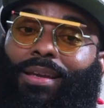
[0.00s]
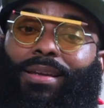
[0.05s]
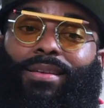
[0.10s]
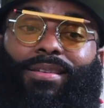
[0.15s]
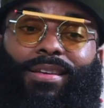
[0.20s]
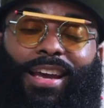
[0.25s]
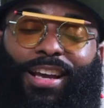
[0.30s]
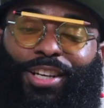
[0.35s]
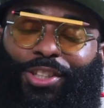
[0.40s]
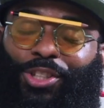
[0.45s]

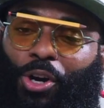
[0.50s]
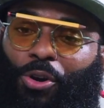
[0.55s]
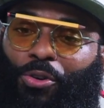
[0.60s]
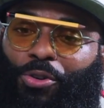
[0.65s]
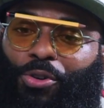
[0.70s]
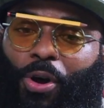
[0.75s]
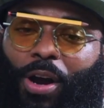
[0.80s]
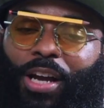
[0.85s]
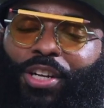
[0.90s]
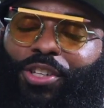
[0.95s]
yeah, so
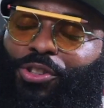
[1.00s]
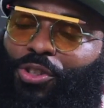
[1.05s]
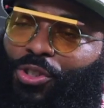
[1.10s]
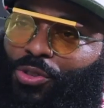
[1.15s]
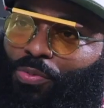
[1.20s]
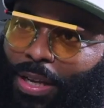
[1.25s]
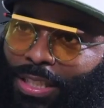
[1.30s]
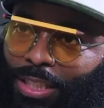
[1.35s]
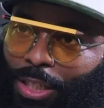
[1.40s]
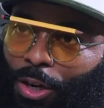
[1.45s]
you know I
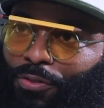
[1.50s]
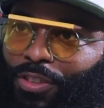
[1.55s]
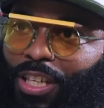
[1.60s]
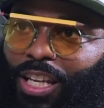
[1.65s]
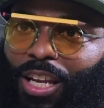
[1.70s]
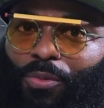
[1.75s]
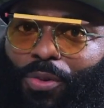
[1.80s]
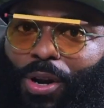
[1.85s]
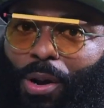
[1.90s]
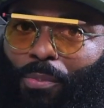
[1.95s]
introduced myself,
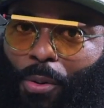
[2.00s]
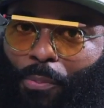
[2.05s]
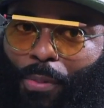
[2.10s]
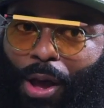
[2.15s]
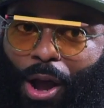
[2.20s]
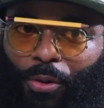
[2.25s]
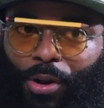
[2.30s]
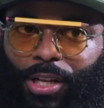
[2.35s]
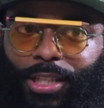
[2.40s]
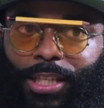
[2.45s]
tell her what I'm
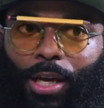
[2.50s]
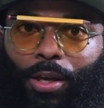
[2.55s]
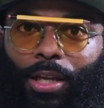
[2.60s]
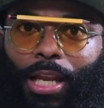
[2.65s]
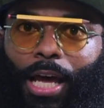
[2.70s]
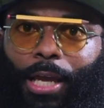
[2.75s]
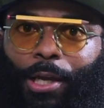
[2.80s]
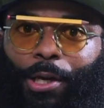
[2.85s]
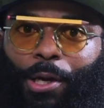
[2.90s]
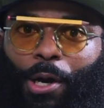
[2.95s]
about, and then
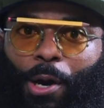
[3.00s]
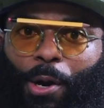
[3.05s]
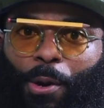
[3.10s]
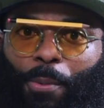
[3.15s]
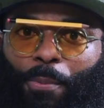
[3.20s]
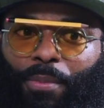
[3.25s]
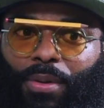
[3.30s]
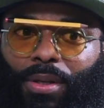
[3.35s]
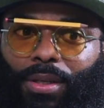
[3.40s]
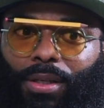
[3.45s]
like
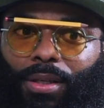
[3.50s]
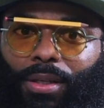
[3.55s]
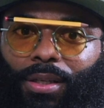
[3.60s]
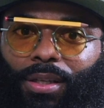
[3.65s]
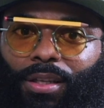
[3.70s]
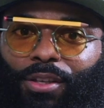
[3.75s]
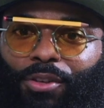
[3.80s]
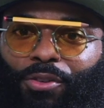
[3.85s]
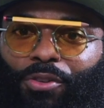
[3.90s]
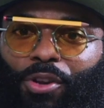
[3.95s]

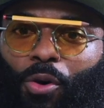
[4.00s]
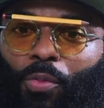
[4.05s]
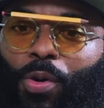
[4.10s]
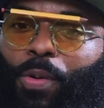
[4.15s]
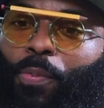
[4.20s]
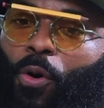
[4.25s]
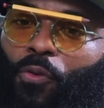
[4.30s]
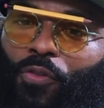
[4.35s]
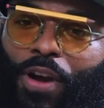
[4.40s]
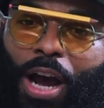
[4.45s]
you know we
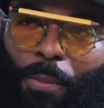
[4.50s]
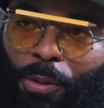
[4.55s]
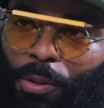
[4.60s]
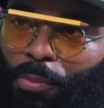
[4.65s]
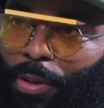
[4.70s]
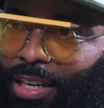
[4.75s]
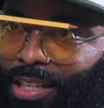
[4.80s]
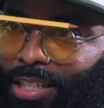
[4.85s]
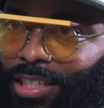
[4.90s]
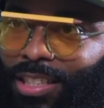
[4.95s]
both
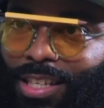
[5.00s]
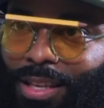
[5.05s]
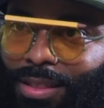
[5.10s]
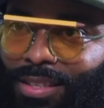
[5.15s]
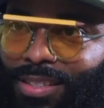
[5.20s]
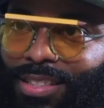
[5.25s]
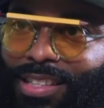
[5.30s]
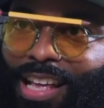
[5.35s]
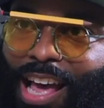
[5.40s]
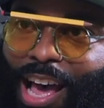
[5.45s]
complimented each
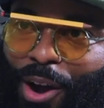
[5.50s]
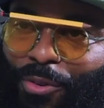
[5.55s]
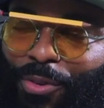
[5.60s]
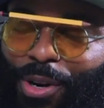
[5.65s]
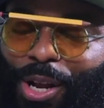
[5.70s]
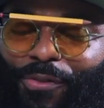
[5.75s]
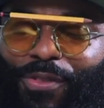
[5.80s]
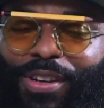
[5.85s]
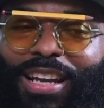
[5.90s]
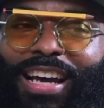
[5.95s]
other's style,
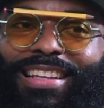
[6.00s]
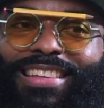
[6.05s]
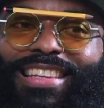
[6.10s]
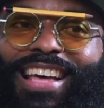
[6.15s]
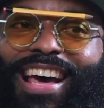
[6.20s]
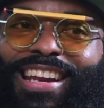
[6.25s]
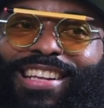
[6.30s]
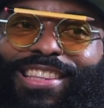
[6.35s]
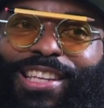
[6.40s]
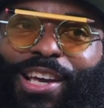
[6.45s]
whatever like
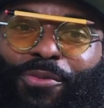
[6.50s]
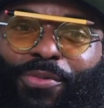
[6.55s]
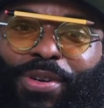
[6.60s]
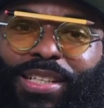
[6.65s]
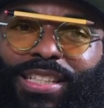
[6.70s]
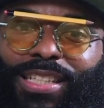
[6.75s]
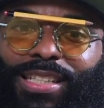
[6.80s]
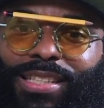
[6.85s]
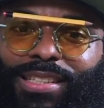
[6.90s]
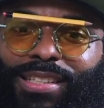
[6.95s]
that, and then we
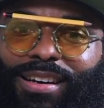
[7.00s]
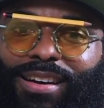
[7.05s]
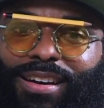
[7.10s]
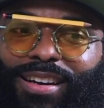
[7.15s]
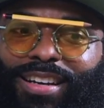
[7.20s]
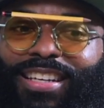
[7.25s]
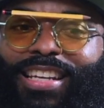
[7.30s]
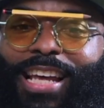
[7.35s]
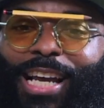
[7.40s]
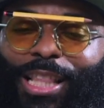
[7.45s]
just
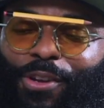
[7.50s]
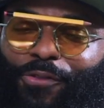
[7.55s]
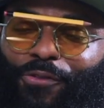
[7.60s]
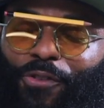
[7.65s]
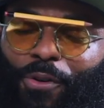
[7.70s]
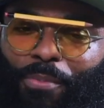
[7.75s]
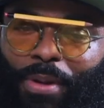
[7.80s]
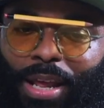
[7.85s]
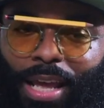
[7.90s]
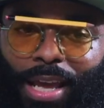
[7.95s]
connected
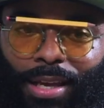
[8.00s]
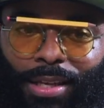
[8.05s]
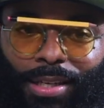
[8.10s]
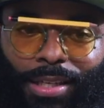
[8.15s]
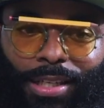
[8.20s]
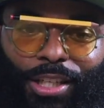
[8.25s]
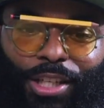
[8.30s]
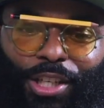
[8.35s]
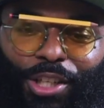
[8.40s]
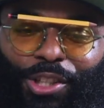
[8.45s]
from there.
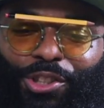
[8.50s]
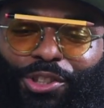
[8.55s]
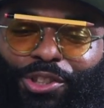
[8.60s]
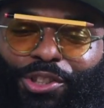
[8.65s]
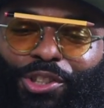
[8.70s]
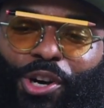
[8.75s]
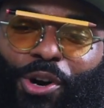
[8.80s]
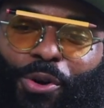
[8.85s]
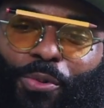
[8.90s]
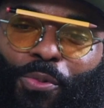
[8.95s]

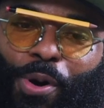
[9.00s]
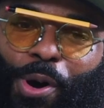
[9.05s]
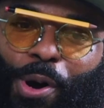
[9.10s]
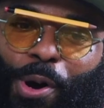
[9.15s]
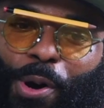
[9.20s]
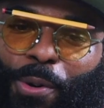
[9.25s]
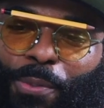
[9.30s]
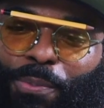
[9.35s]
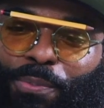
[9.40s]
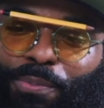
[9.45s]

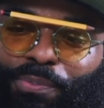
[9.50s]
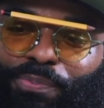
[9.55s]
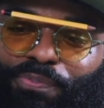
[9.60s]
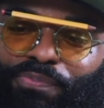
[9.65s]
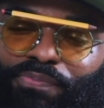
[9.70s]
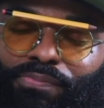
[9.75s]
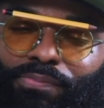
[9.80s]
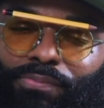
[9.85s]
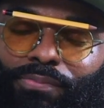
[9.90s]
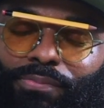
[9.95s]
So
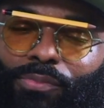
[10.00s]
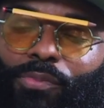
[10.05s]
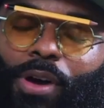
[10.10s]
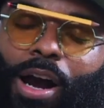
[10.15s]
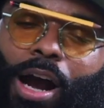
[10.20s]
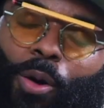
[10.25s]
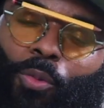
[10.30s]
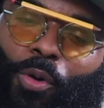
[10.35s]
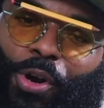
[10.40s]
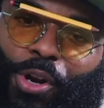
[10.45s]

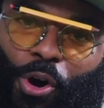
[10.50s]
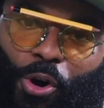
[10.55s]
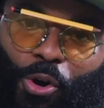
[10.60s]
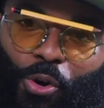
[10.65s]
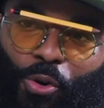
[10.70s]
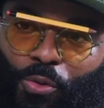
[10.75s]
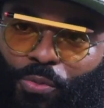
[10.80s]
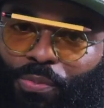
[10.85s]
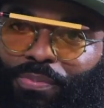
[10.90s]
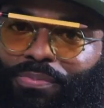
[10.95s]
I went
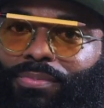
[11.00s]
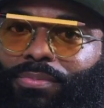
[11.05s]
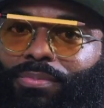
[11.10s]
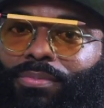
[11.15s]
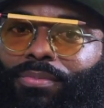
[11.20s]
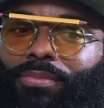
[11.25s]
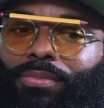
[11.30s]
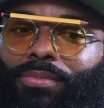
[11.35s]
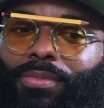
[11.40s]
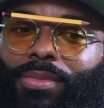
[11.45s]
home,
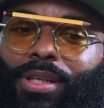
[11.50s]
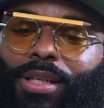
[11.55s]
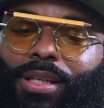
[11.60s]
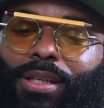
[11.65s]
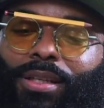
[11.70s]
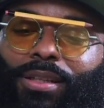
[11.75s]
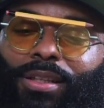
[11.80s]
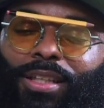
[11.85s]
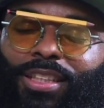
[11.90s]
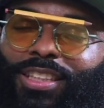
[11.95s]

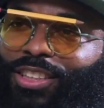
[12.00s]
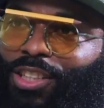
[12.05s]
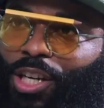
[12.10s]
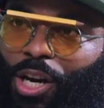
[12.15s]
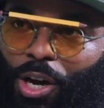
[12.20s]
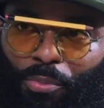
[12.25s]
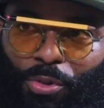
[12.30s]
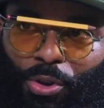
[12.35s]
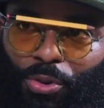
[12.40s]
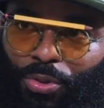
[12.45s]
listened to
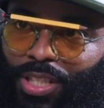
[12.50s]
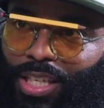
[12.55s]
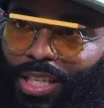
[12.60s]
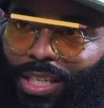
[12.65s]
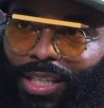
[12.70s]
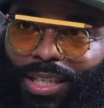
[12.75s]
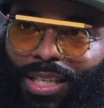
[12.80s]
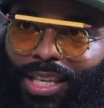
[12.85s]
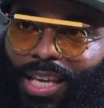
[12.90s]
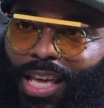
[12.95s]
her
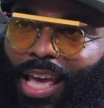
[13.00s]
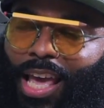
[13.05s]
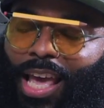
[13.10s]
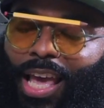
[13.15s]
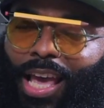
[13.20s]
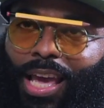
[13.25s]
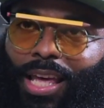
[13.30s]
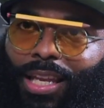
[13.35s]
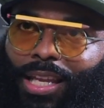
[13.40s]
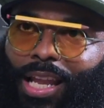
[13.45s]
music,
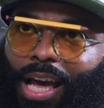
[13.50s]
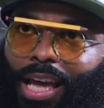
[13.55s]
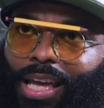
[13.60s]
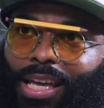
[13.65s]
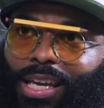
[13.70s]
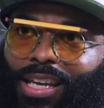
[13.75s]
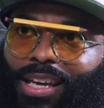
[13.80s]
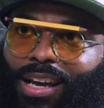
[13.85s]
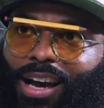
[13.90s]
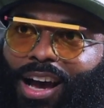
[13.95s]
and
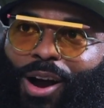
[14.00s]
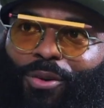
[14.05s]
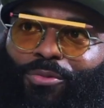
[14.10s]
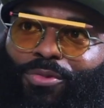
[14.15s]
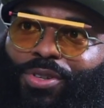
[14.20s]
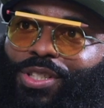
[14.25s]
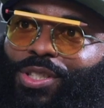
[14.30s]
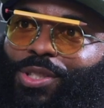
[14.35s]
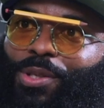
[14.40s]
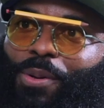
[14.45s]
like I
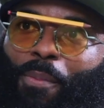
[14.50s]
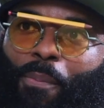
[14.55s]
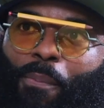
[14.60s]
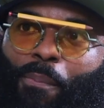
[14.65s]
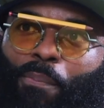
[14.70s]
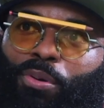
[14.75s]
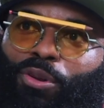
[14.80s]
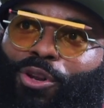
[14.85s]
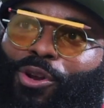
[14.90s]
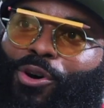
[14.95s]
was
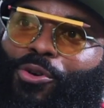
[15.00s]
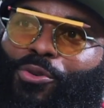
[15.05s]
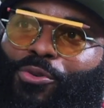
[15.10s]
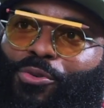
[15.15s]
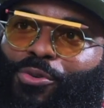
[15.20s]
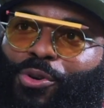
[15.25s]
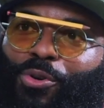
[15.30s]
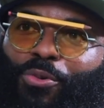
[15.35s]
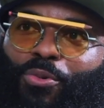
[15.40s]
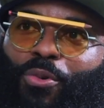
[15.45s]

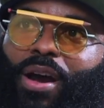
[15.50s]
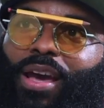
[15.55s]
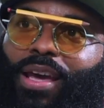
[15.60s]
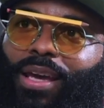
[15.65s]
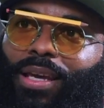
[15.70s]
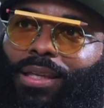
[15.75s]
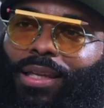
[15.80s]
blown away.